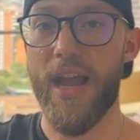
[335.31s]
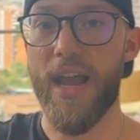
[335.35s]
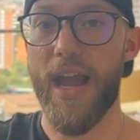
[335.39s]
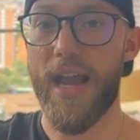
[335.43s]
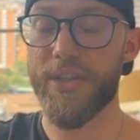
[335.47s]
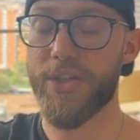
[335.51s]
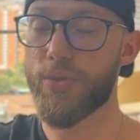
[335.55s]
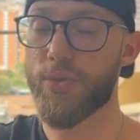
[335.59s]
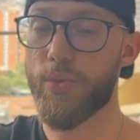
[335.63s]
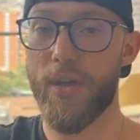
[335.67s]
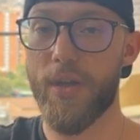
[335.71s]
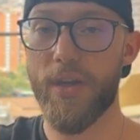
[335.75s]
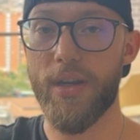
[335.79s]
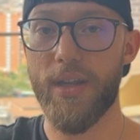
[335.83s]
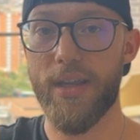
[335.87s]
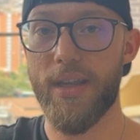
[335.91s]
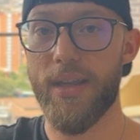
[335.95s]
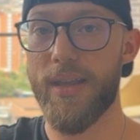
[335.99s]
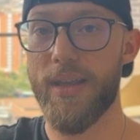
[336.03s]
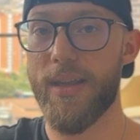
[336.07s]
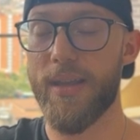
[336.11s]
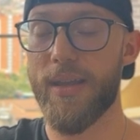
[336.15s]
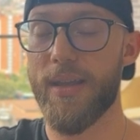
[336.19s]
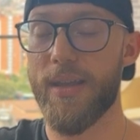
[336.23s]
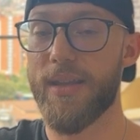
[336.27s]
I just want
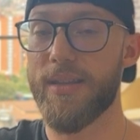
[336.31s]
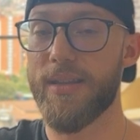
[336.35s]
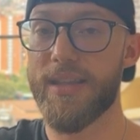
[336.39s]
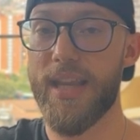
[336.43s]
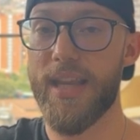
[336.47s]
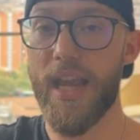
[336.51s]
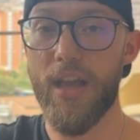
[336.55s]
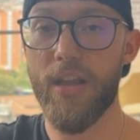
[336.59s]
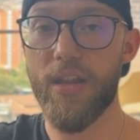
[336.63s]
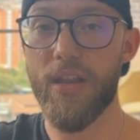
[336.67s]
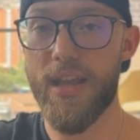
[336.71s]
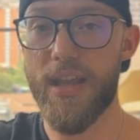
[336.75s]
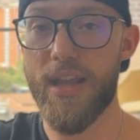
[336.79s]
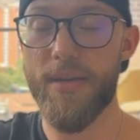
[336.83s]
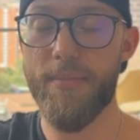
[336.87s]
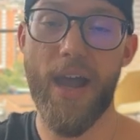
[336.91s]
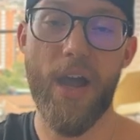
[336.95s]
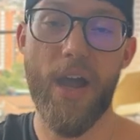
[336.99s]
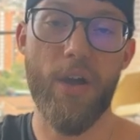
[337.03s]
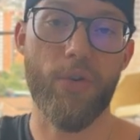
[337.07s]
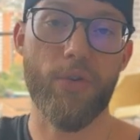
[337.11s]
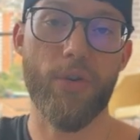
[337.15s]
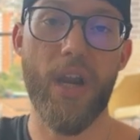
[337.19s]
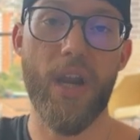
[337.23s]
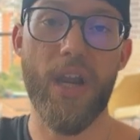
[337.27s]
to tell him
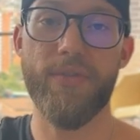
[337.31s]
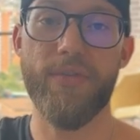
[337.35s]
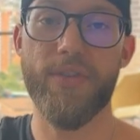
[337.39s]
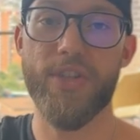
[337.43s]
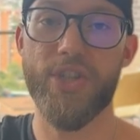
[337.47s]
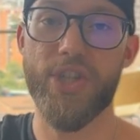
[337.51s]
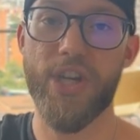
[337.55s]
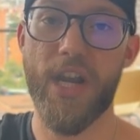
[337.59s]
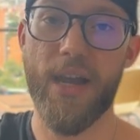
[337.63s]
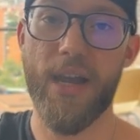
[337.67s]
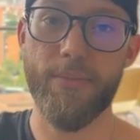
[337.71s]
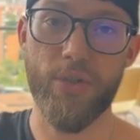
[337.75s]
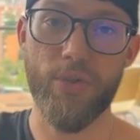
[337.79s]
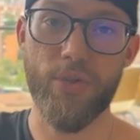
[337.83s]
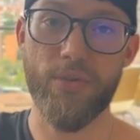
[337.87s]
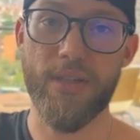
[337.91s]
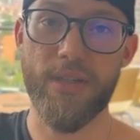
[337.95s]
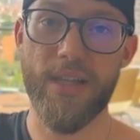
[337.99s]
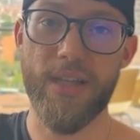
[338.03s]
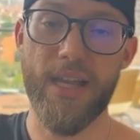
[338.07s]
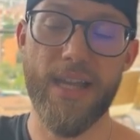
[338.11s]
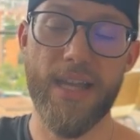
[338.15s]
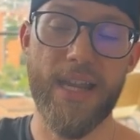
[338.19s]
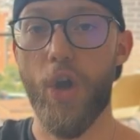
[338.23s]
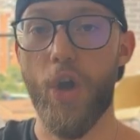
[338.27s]
how great of a job you
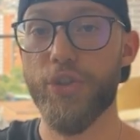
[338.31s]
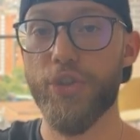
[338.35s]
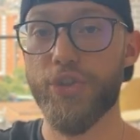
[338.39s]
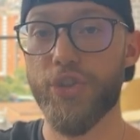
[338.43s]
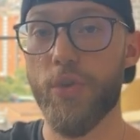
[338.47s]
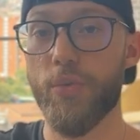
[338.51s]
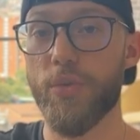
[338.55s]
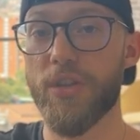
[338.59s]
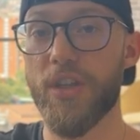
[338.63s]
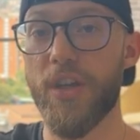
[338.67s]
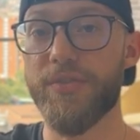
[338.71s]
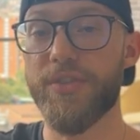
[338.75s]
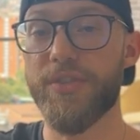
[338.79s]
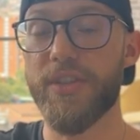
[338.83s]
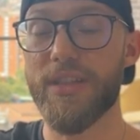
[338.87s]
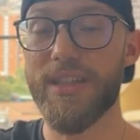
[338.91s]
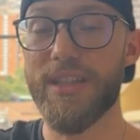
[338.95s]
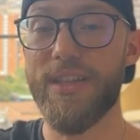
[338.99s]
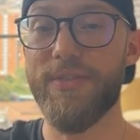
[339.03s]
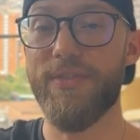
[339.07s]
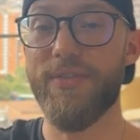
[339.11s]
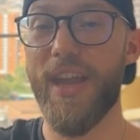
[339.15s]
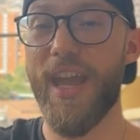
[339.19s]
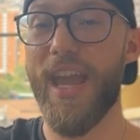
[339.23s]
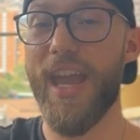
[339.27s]
did. Also would love to
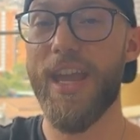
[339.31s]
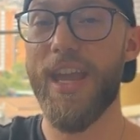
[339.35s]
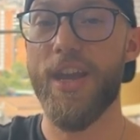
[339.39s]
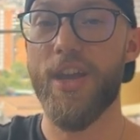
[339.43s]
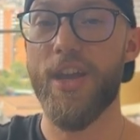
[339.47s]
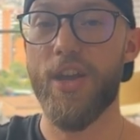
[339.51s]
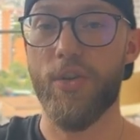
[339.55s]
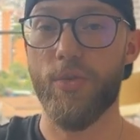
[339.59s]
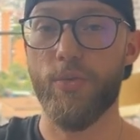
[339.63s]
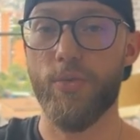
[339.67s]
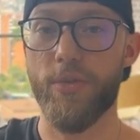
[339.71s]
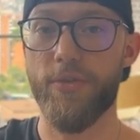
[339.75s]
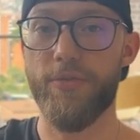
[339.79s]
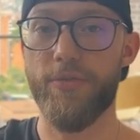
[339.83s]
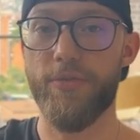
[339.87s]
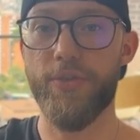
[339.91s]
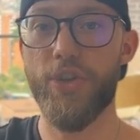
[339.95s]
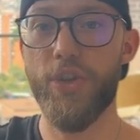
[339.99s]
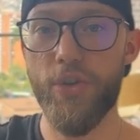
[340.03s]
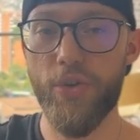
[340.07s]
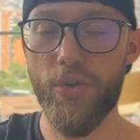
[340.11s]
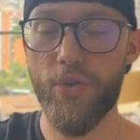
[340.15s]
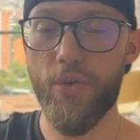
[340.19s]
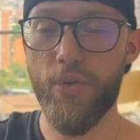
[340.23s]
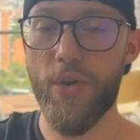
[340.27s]
leave a
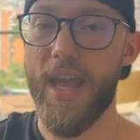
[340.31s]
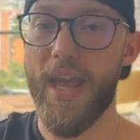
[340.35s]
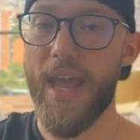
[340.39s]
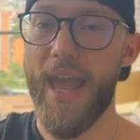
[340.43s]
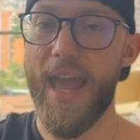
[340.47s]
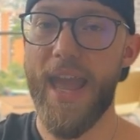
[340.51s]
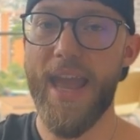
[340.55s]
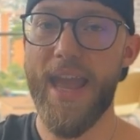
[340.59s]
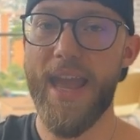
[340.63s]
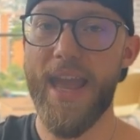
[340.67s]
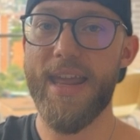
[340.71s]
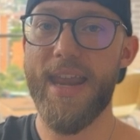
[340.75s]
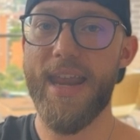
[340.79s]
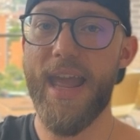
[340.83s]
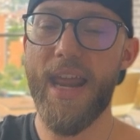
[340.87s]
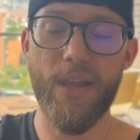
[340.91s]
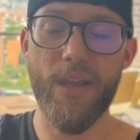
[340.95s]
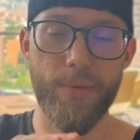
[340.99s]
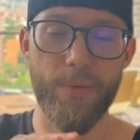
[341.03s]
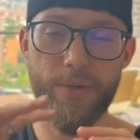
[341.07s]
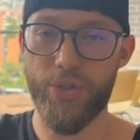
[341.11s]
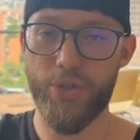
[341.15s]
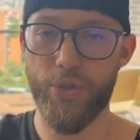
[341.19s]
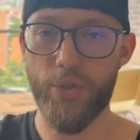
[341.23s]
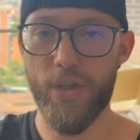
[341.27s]
review. And
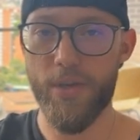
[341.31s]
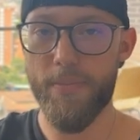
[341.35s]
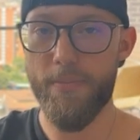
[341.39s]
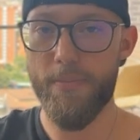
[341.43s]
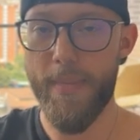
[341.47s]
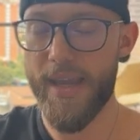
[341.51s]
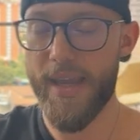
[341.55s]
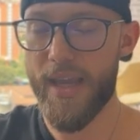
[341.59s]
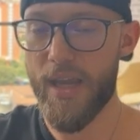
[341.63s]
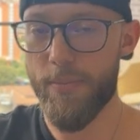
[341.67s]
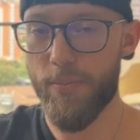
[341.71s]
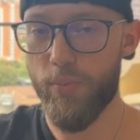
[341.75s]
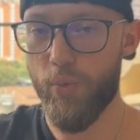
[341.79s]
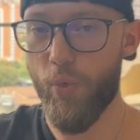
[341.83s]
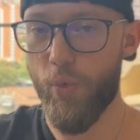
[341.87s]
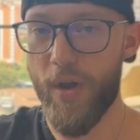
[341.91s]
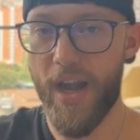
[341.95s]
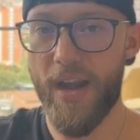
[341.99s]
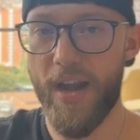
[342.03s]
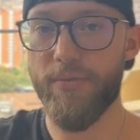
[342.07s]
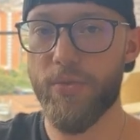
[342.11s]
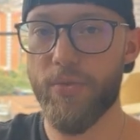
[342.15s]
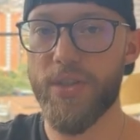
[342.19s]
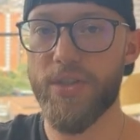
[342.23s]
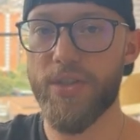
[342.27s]
anyways, you can make up
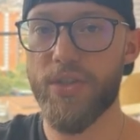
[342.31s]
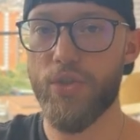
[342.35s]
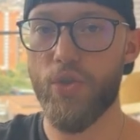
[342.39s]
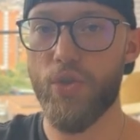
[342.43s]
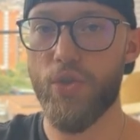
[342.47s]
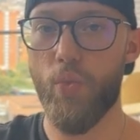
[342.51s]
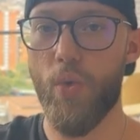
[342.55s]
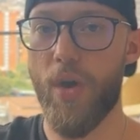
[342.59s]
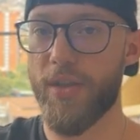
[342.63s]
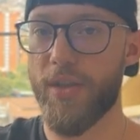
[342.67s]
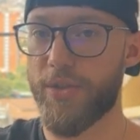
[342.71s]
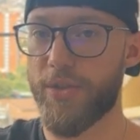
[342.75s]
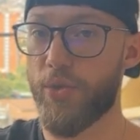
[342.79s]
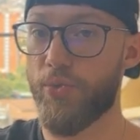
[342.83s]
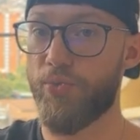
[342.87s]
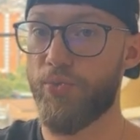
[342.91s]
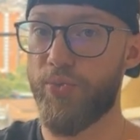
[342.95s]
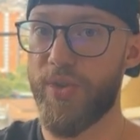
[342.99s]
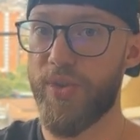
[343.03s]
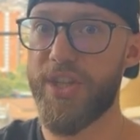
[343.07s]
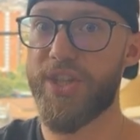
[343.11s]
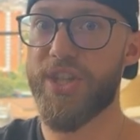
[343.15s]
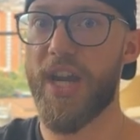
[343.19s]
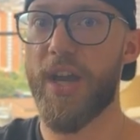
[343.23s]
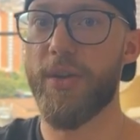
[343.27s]
whatever reason you want to
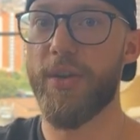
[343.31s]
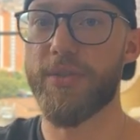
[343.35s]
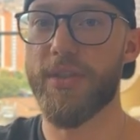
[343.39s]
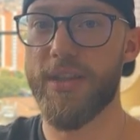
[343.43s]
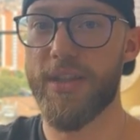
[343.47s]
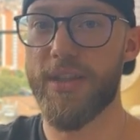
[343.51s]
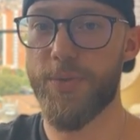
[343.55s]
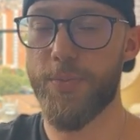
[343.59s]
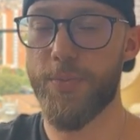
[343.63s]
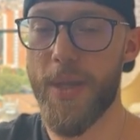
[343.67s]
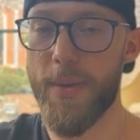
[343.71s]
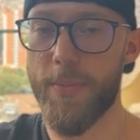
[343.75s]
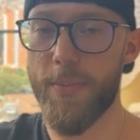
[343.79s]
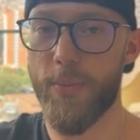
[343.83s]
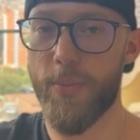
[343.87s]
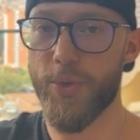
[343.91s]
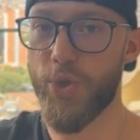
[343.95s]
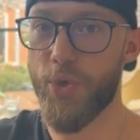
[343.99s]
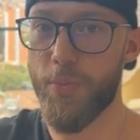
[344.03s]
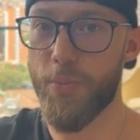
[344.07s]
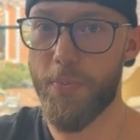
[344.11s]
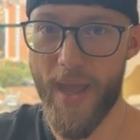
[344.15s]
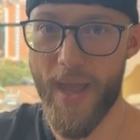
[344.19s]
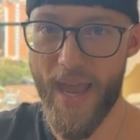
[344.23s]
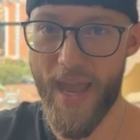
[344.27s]
reach out to these people.
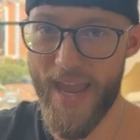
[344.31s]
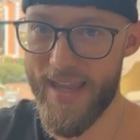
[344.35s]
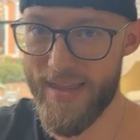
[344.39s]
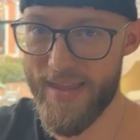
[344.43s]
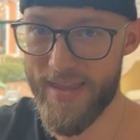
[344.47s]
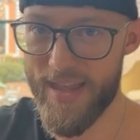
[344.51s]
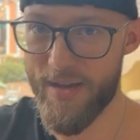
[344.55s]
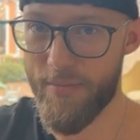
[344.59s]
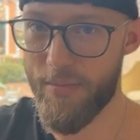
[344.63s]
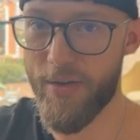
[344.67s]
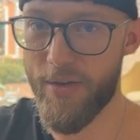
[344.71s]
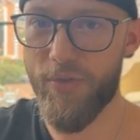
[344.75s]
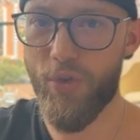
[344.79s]
You paid them.